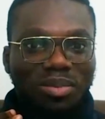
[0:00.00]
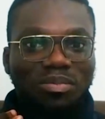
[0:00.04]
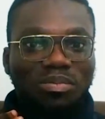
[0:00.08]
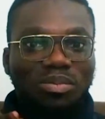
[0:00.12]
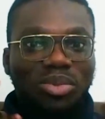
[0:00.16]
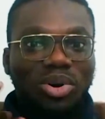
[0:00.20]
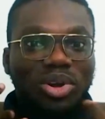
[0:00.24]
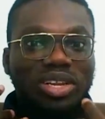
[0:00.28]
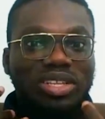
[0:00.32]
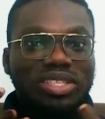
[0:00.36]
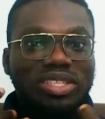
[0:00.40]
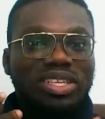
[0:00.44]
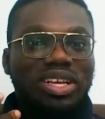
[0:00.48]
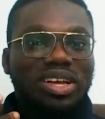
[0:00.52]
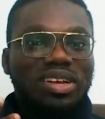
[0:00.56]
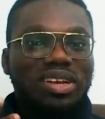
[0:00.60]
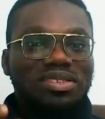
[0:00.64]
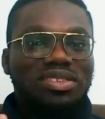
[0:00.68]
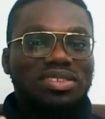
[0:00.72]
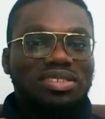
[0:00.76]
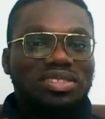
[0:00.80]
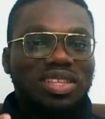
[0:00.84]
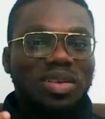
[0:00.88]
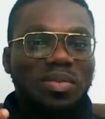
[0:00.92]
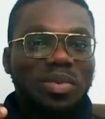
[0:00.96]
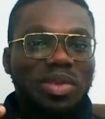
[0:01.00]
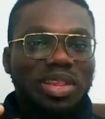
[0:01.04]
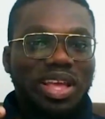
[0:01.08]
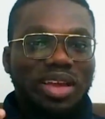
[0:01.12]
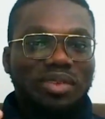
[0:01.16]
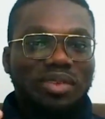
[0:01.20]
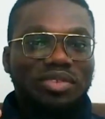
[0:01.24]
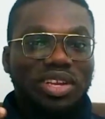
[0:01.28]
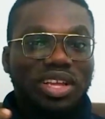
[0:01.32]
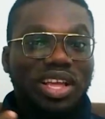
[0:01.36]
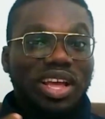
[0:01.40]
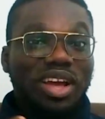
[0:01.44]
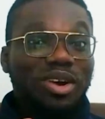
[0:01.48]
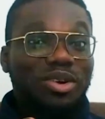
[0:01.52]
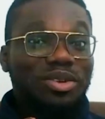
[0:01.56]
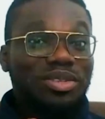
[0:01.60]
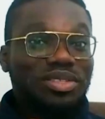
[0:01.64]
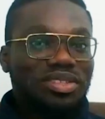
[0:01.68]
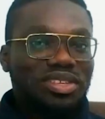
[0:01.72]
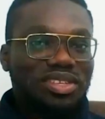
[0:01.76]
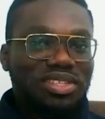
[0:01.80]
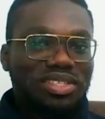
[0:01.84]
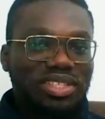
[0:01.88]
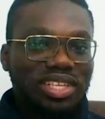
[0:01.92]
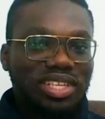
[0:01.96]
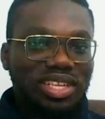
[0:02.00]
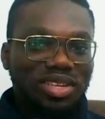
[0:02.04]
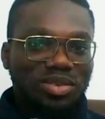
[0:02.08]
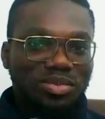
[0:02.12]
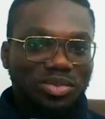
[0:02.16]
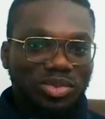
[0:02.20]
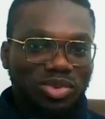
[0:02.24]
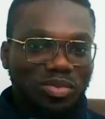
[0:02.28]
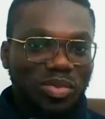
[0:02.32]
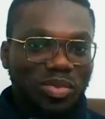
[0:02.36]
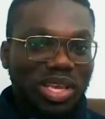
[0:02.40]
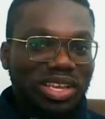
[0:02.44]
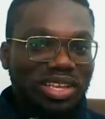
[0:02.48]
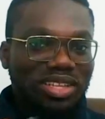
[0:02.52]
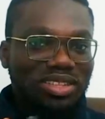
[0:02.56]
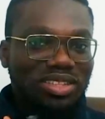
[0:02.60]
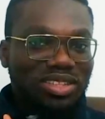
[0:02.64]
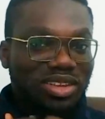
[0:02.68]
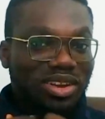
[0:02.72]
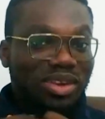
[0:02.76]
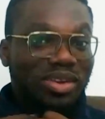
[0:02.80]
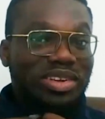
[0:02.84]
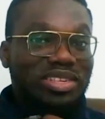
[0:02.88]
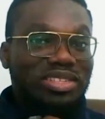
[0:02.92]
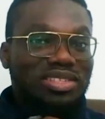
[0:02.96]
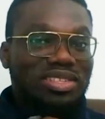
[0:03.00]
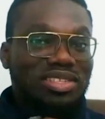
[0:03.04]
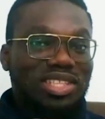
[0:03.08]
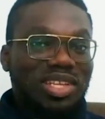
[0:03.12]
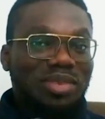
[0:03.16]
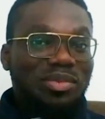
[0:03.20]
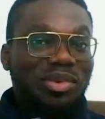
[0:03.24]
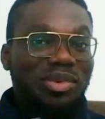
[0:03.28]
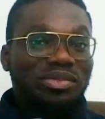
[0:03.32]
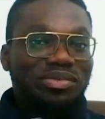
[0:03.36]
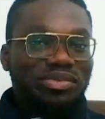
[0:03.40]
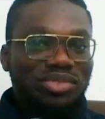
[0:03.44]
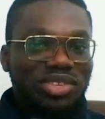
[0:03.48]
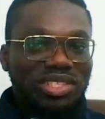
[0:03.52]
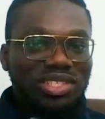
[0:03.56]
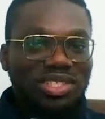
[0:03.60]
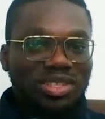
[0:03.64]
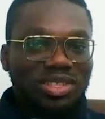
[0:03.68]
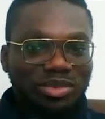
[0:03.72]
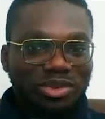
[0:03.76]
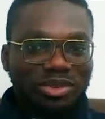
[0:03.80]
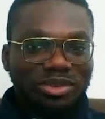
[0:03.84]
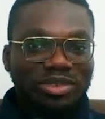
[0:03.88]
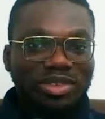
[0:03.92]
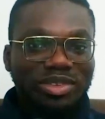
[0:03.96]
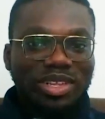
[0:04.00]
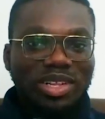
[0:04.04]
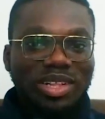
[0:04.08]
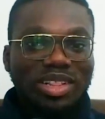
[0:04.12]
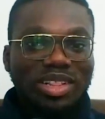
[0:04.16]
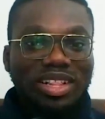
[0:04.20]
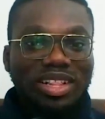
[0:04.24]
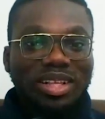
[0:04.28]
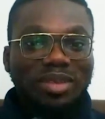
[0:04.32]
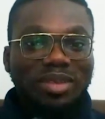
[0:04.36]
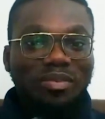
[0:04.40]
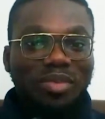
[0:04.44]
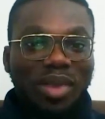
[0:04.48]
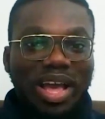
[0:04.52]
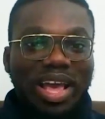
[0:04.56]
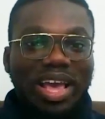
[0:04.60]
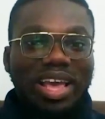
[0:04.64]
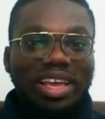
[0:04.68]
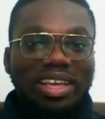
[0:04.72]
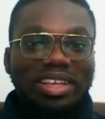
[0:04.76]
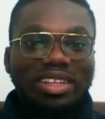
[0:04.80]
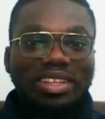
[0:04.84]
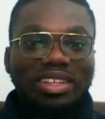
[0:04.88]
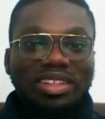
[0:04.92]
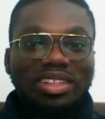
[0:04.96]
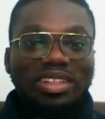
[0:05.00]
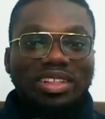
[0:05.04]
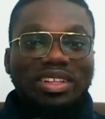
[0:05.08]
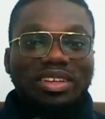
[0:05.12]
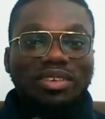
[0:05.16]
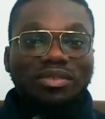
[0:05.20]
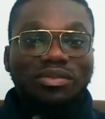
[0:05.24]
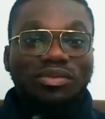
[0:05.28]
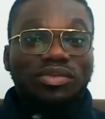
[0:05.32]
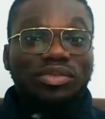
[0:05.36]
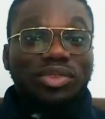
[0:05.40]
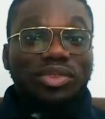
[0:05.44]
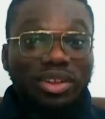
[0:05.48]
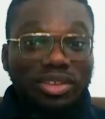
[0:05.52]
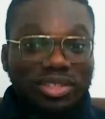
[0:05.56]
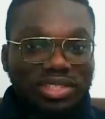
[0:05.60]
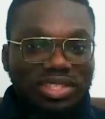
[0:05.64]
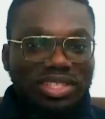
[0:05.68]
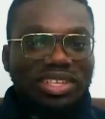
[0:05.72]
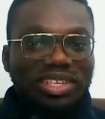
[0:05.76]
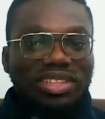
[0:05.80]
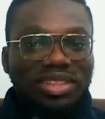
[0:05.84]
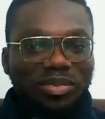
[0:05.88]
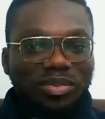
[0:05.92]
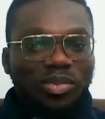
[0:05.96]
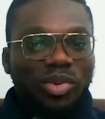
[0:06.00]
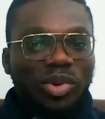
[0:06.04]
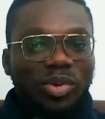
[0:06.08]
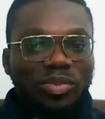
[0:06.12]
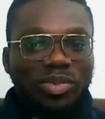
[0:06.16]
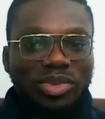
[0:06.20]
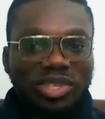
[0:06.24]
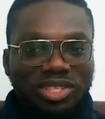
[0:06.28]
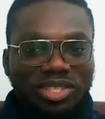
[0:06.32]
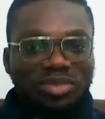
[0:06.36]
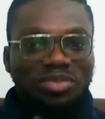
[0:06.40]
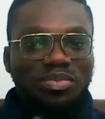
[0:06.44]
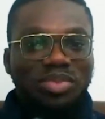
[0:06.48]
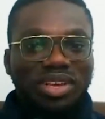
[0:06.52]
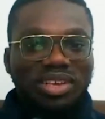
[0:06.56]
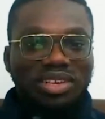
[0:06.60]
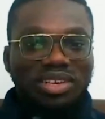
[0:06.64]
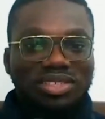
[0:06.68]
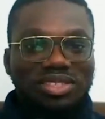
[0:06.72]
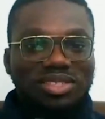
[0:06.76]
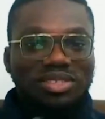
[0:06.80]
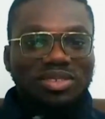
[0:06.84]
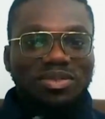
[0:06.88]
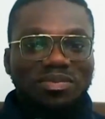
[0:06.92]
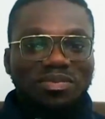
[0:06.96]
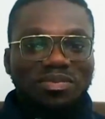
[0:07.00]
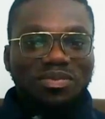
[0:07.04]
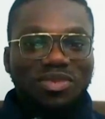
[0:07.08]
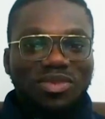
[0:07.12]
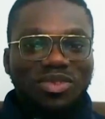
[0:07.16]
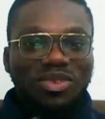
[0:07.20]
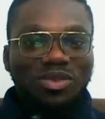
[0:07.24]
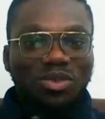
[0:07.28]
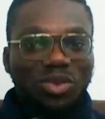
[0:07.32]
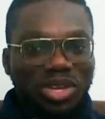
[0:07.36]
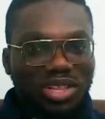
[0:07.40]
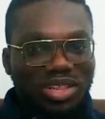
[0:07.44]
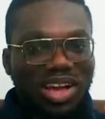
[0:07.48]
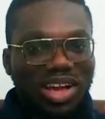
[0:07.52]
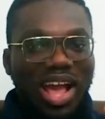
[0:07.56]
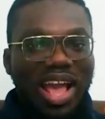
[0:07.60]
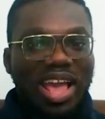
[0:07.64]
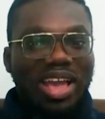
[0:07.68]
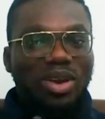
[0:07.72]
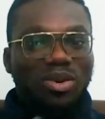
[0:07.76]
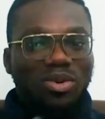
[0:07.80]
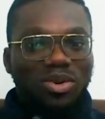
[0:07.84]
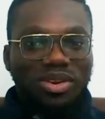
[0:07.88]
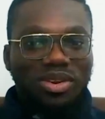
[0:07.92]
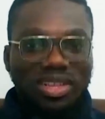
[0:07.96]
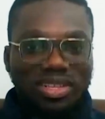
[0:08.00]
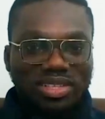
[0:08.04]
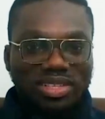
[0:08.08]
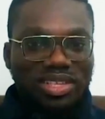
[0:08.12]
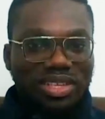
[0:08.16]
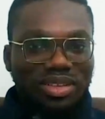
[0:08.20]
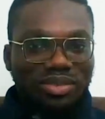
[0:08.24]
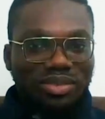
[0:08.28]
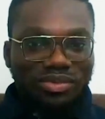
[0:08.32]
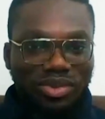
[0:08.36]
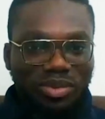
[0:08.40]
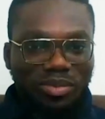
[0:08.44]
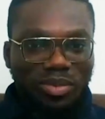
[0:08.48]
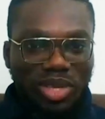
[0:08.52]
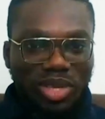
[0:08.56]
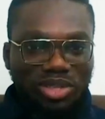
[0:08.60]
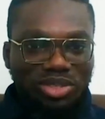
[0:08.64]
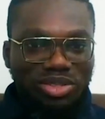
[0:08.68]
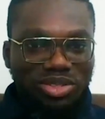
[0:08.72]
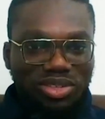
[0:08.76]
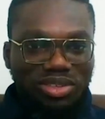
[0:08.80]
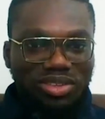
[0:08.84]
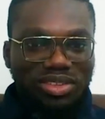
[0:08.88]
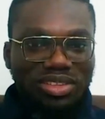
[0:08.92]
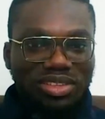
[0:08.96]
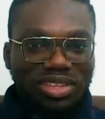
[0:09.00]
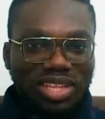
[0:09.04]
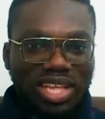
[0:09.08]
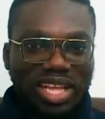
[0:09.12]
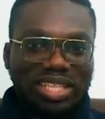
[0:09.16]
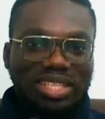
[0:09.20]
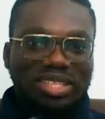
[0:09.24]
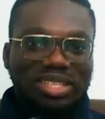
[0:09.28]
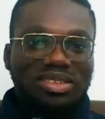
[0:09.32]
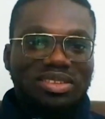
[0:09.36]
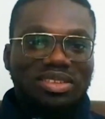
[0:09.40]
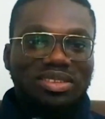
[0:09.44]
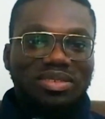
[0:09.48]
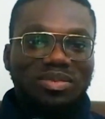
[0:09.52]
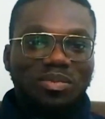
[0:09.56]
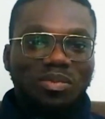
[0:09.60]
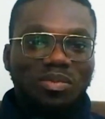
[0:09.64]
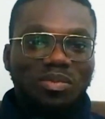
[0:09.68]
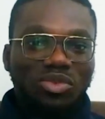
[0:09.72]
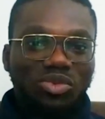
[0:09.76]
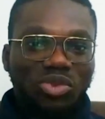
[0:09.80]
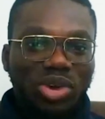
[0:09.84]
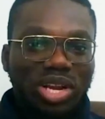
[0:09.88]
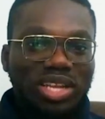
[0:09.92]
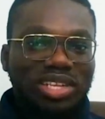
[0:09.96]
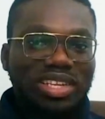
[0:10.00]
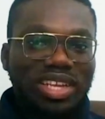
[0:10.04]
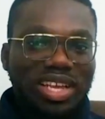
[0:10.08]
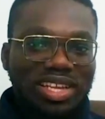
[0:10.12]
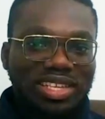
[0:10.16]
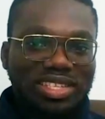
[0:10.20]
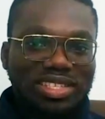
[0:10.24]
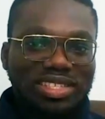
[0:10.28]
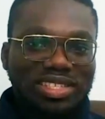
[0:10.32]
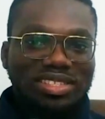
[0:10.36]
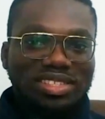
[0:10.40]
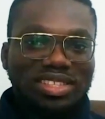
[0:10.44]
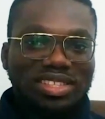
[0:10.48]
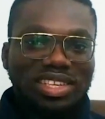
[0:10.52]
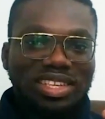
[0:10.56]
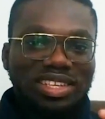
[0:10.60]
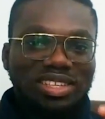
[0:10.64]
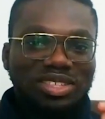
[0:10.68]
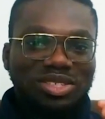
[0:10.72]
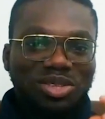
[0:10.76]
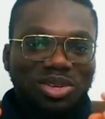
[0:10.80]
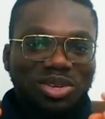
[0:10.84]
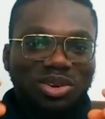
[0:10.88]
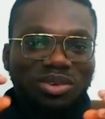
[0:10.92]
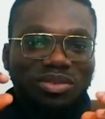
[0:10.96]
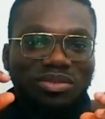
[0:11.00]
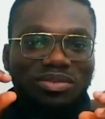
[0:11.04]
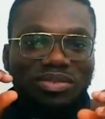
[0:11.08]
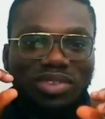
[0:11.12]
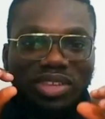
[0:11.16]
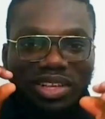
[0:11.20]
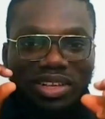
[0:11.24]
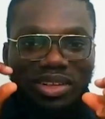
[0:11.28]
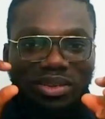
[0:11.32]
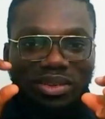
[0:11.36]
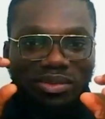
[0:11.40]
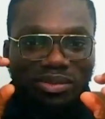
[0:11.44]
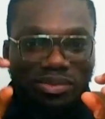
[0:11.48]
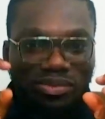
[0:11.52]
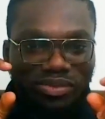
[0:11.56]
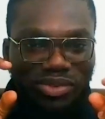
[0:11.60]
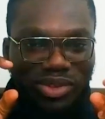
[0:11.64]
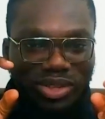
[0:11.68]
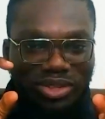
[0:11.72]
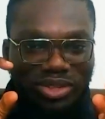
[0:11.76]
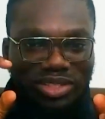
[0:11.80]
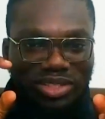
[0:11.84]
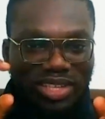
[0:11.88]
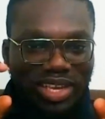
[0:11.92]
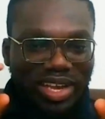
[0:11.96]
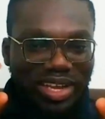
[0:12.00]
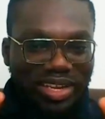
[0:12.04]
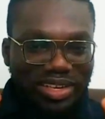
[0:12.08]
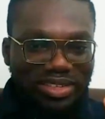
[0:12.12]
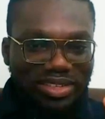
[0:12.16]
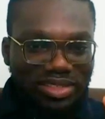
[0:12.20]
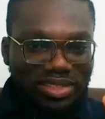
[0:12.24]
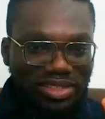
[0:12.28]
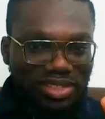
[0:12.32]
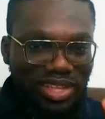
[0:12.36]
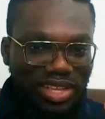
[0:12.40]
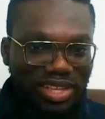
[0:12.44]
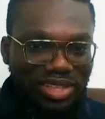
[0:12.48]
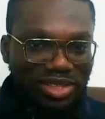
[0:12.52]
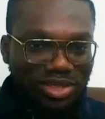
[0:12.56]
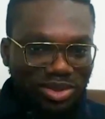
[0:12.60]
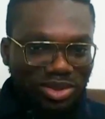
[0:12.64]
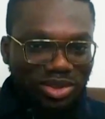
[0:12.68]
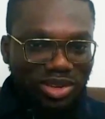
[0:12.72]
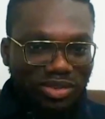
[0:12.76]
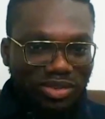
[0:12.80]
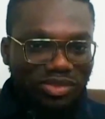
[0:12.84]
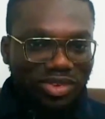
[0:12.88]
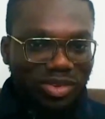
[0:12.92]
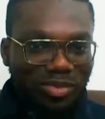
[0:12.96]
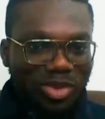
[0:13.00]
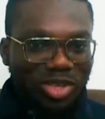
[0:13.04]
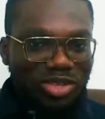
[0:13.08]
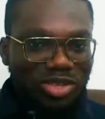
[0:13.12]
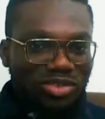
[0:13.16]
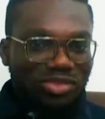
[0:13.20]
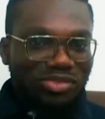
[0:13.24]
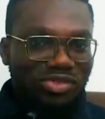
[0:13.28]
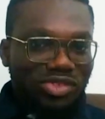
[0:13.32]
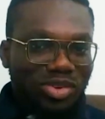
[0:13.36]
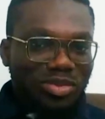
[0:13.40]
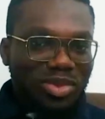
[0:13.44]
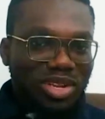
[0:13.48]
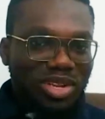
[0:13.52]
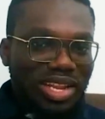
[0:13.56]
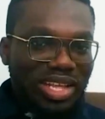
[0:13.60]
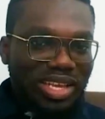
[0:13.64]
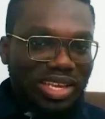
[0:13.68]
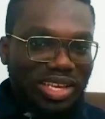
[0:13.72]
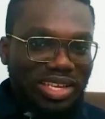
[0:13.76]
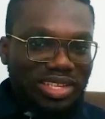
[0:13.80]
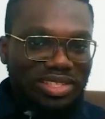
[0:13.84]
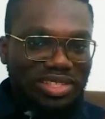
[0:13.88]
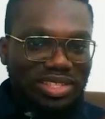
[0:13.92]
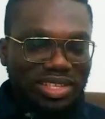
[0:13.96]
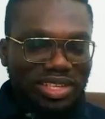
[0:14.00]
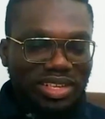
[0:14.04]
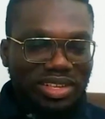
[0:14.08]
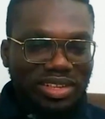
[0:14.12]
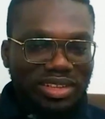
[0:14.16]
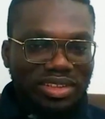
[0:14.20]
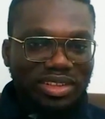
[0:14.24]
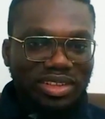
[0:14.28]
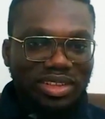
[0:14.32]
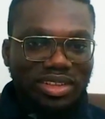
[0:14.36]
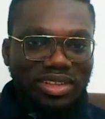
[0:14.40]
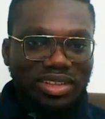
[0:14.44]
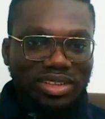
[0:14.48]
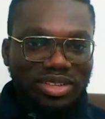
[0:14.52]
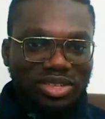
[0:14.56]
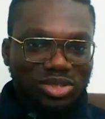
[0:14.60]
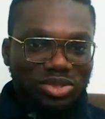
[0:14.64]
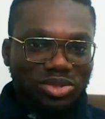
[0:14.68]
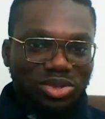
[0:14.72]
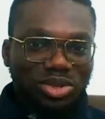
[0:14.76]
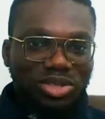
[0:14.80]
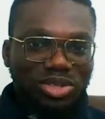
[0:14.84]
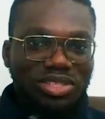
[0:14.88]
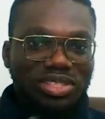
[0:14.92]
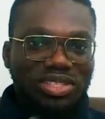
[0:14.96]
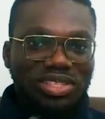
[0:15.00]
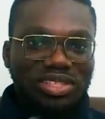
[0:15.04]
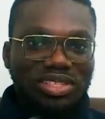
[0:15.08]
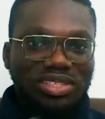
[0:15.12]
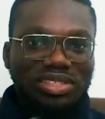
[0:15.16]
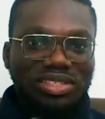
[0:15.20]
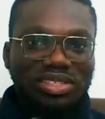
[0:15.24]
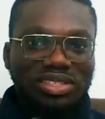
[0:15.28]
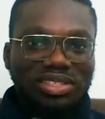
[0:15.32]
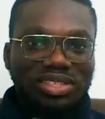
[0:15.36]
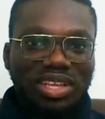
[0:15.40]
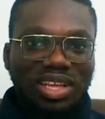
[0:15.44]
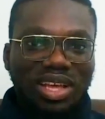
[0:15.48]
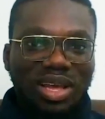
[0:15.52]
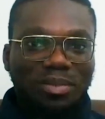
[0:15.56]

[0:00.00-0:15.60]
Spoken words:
political system in Africa unsustainable, make the current system unfeasible by flooding the public space with high quality information that renders the sort of filtered, censored information from the legacy sources,